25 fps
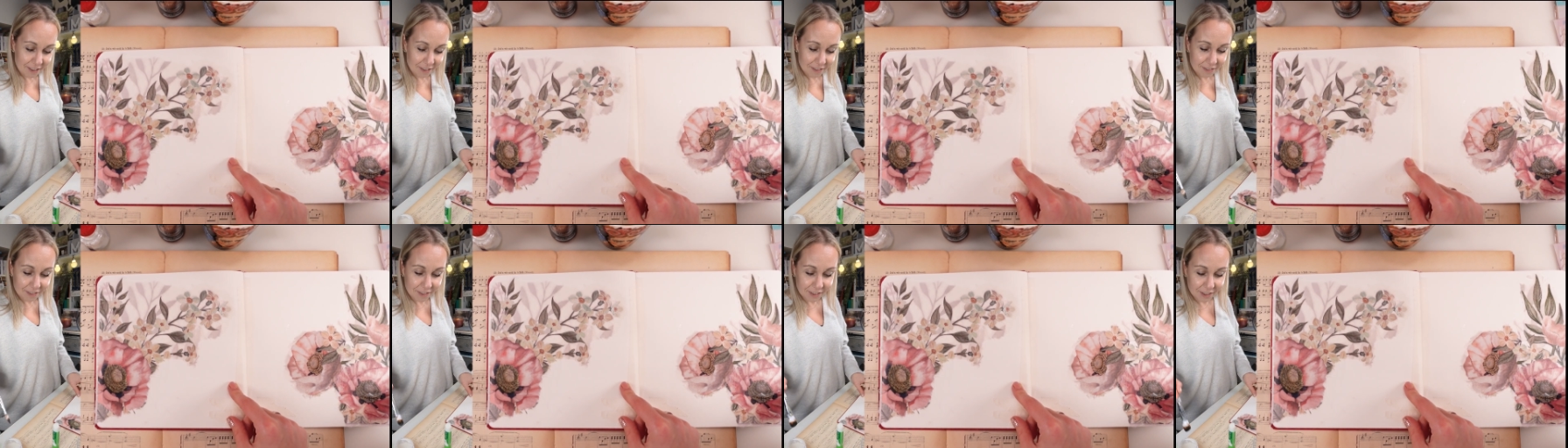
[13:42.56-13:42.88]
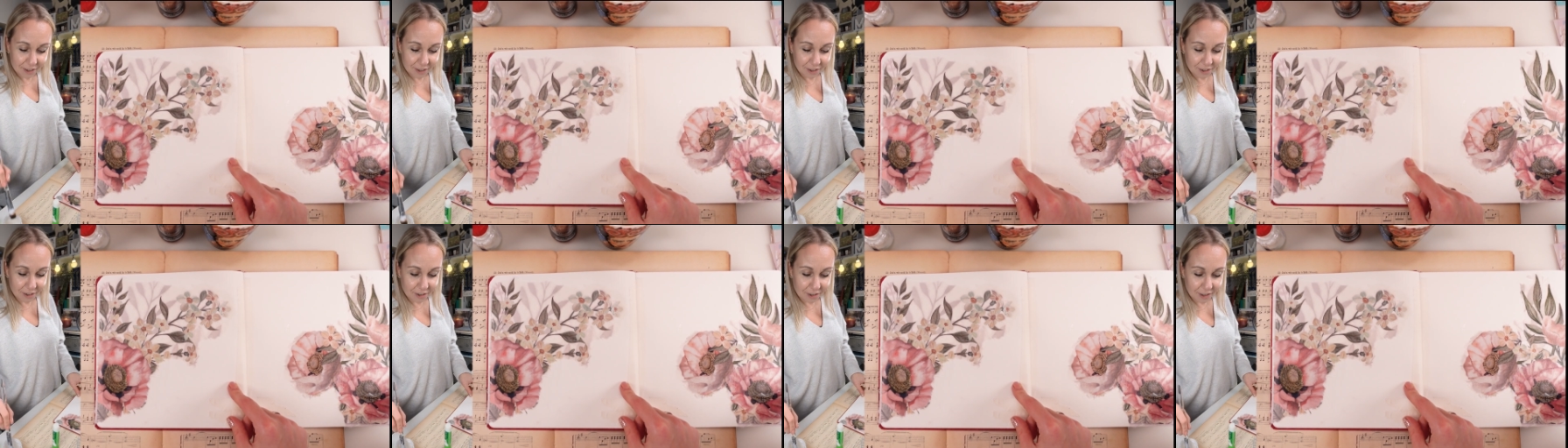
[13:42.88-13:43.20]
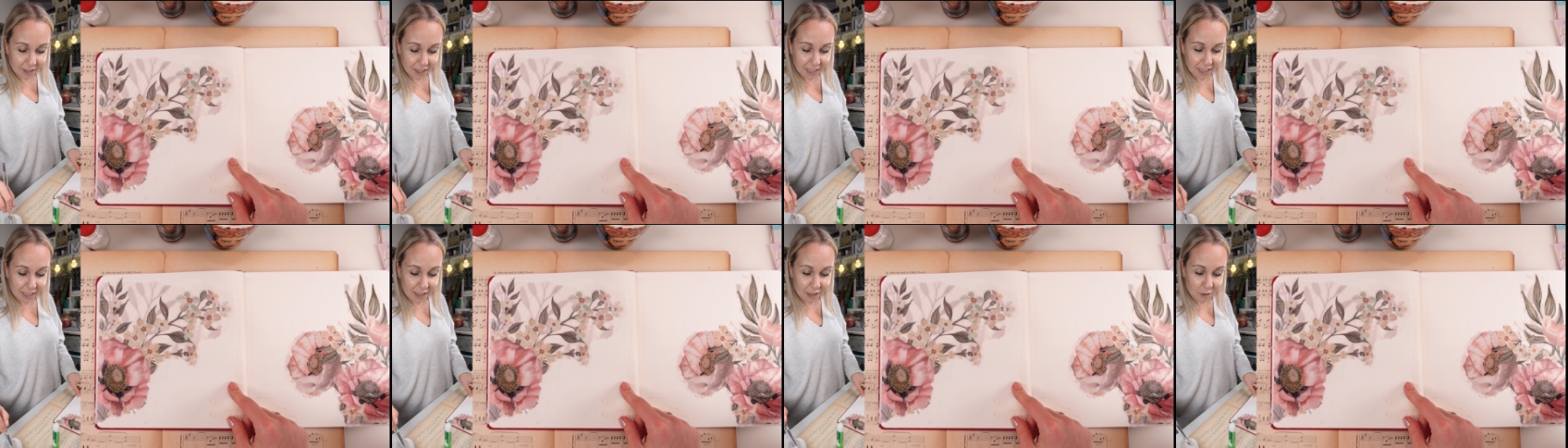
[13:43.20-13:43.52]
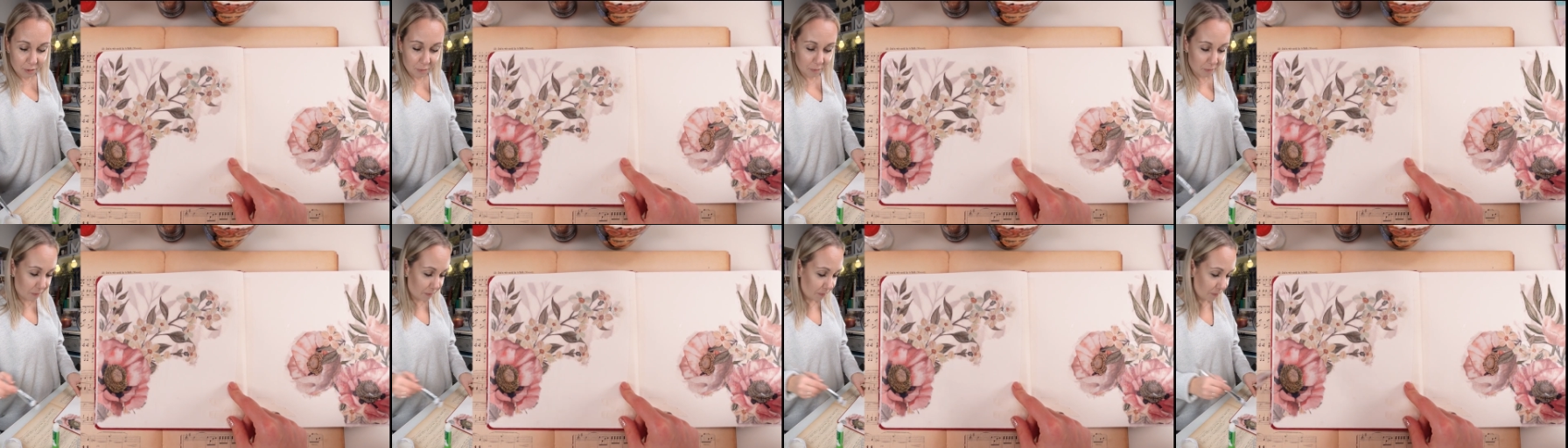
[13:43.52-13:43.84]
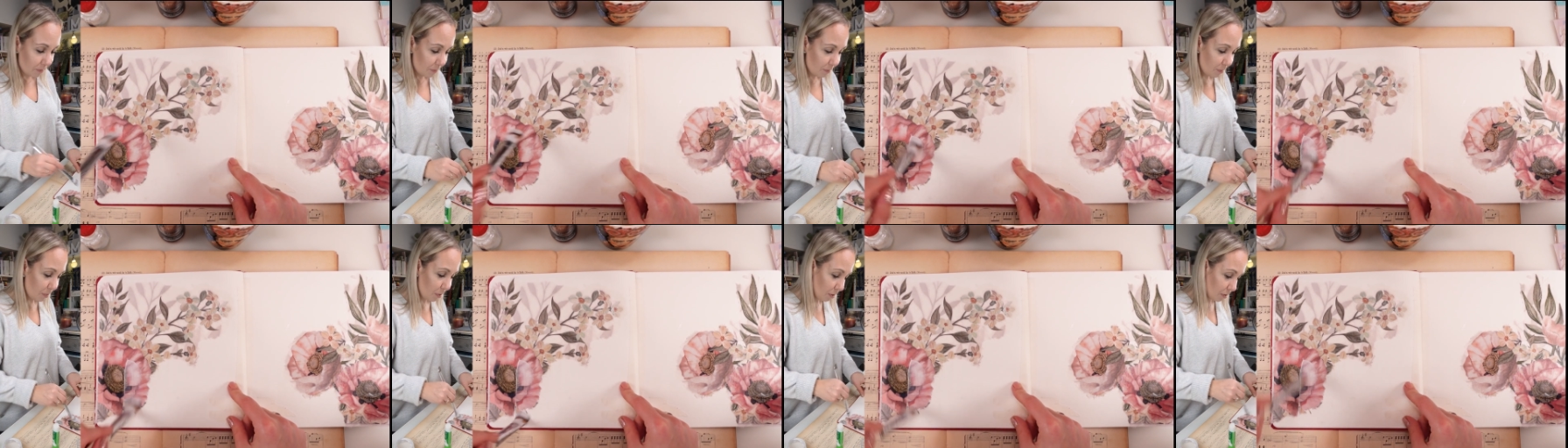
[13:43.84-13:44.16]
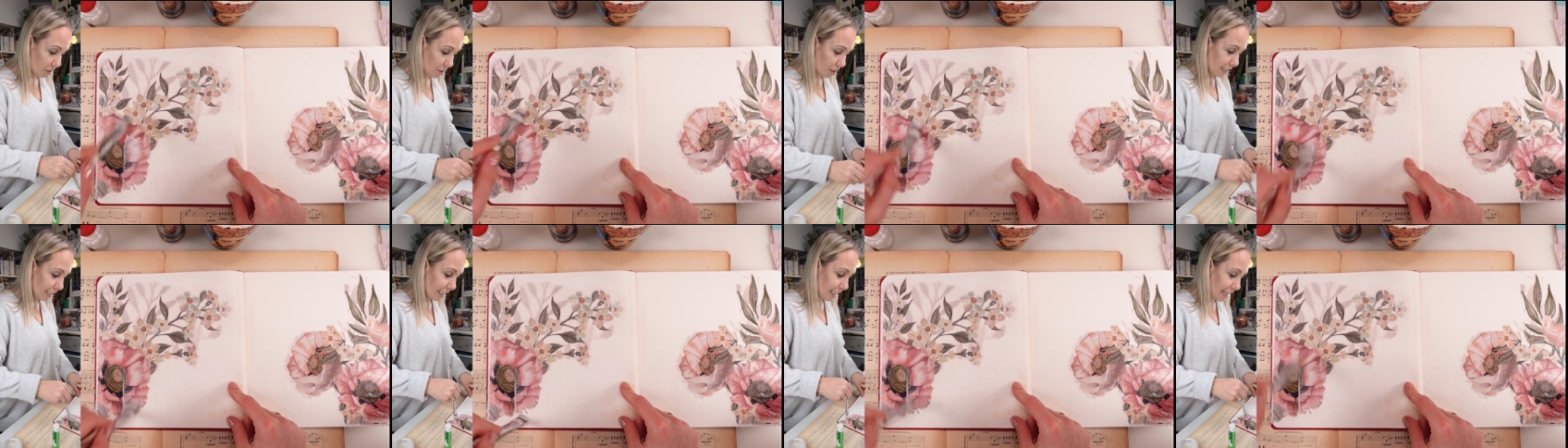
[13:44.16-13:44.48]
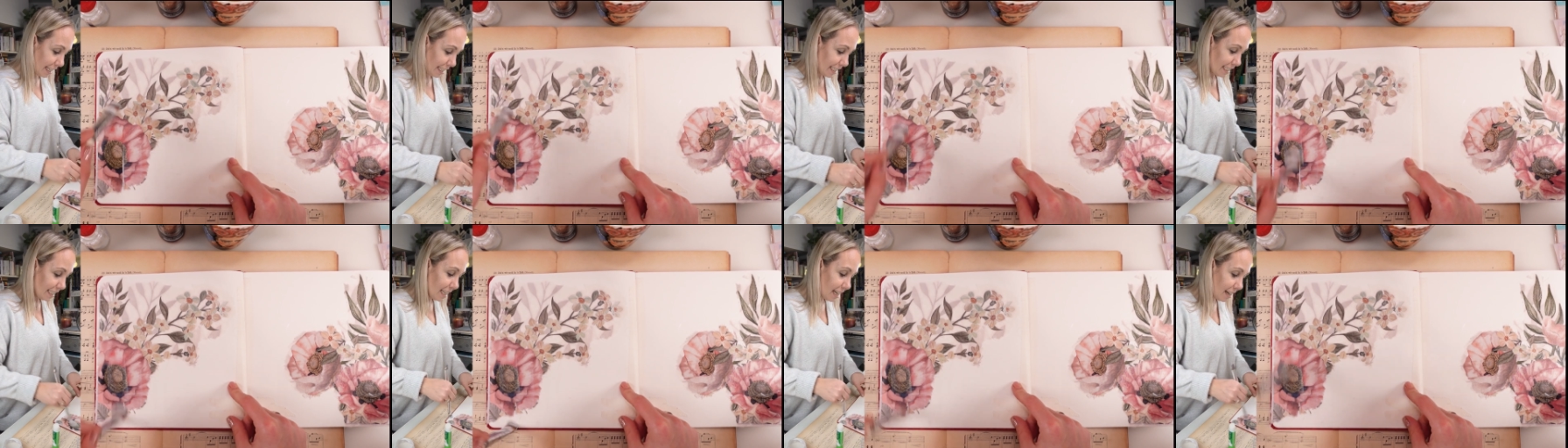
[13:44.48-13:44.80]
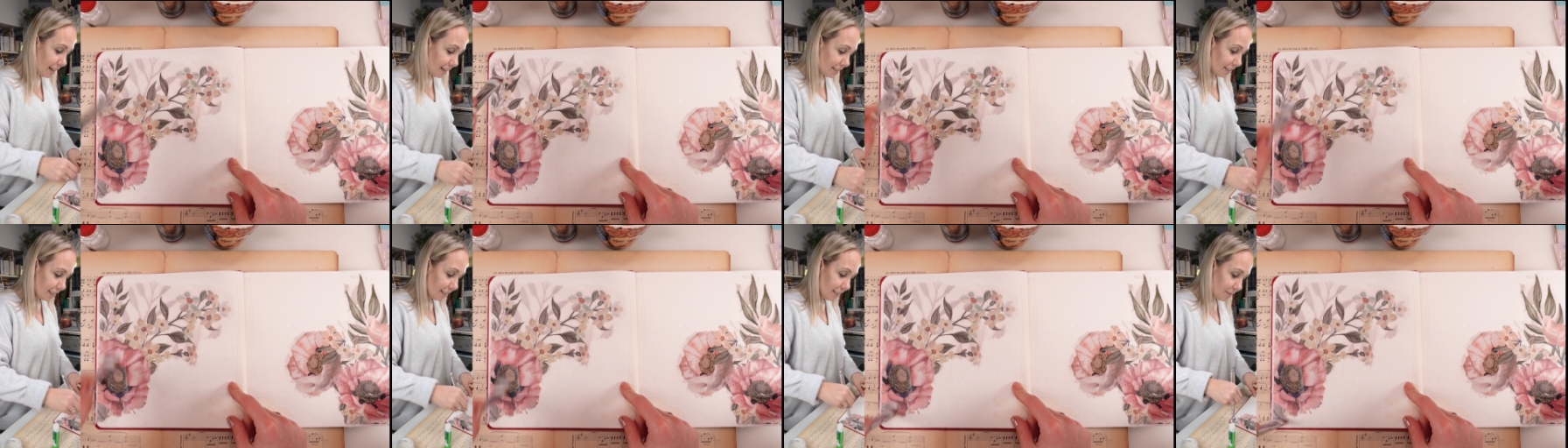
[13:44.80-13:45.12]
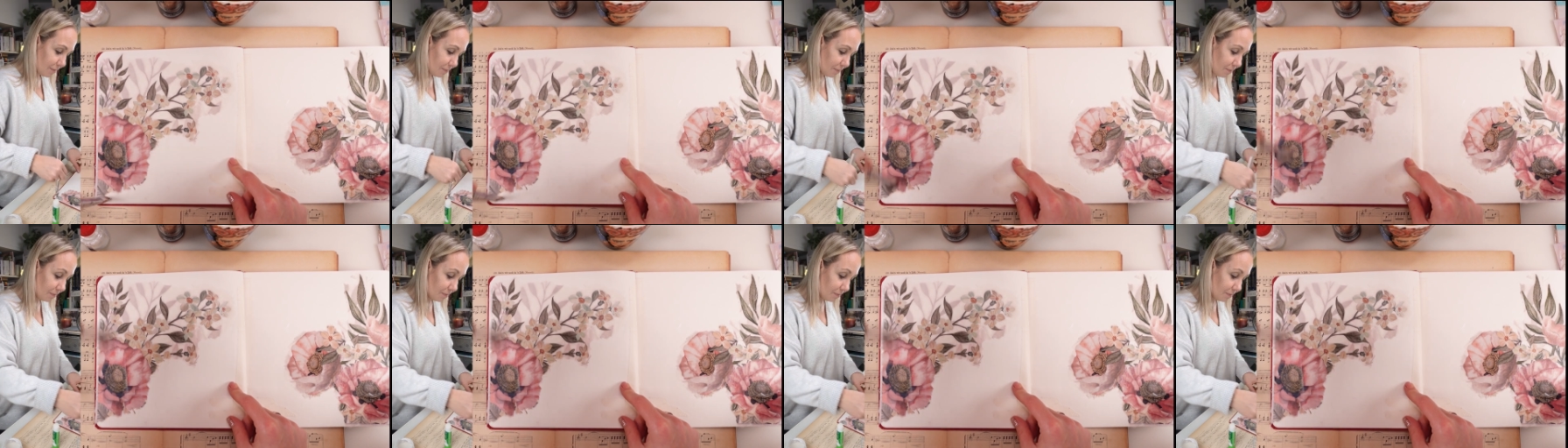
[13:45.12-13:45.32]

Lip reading: your project not started.